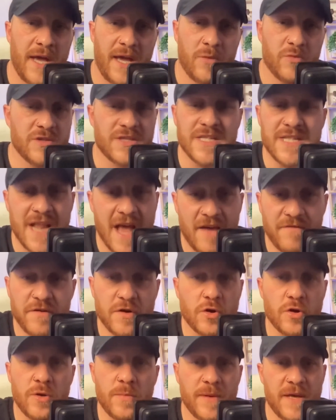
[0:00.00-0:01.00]
It was
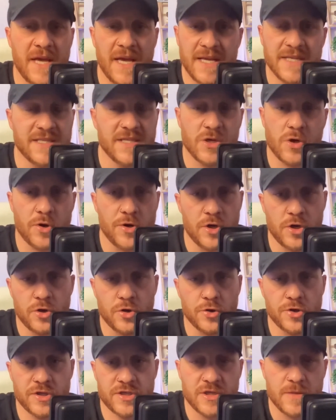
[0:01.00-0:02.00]
never going to be easy going to
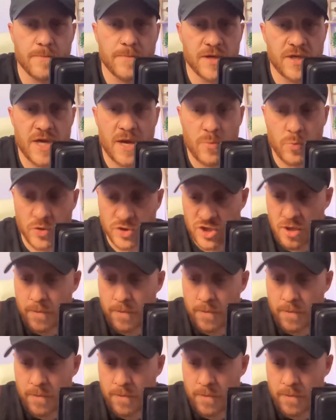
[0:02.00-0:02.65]
Goodison, but it